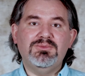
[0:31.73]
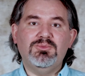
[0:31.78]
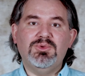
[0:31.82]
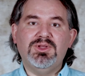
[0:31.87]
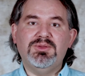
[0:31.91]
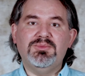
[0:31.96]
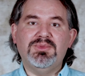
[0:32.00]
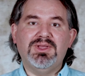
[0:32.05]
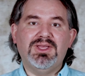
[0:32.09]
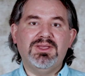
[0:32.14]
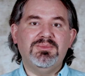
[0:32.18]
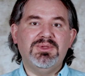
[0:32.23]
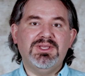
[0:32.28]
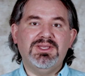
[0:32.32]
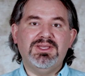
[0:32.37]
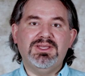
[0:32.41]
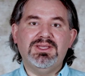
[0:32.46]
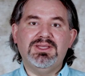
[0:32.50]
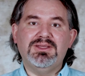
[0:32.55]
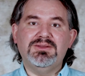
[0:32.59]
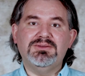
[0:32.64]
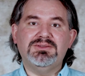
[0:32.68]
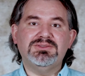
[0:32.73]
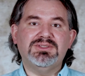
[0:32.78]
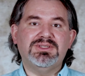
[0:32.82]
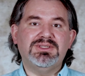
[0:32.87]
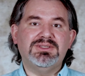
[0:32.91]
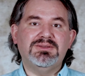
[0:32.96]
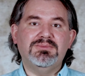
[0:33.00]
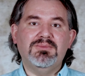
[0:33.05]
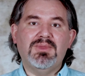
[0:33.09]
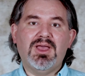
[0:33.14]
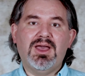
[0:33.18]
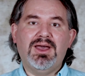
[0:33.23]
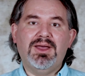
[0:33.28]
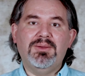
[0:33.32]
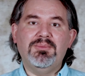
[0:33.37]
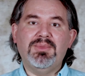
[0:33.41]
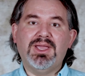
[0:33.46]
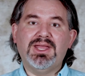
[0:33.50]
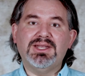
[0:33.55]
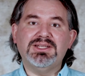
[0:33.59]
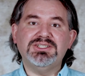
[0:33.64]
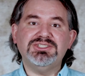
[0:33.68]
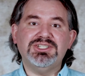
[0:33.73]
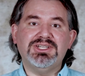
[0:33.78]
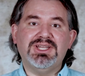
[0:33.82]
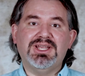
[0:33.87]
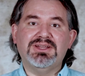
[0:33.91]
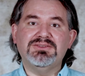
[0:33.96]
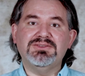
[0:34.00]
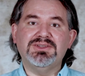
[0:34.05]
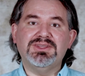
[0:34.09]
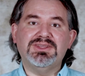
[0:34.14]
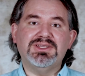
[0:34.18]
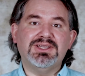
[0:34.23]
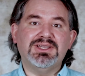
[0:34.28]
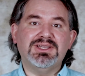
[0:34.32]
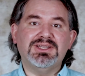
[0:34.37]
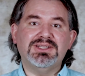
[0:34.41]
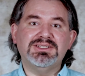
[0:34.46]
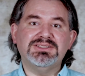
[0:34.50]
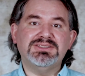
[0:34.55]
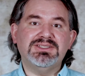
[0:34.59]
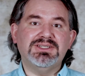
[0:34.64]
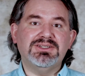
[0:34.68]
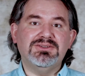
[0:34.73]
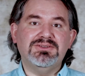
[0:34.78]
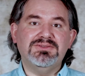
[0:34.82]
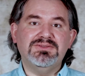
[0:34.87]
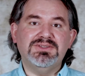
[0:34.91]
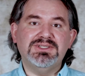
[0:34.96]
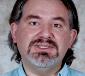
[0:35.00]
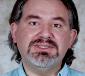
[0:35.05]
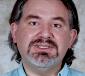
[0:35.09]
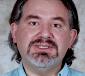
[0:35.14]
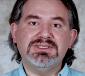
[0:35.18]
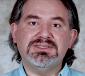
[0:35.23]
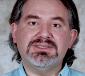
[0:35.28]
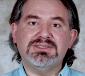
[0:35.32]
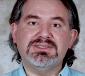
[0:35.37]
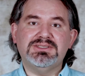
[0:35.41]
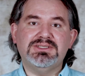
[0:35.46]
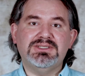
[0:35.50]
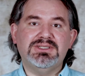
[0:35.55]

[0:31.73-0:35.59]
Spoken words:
We may be managing everything in a single visit.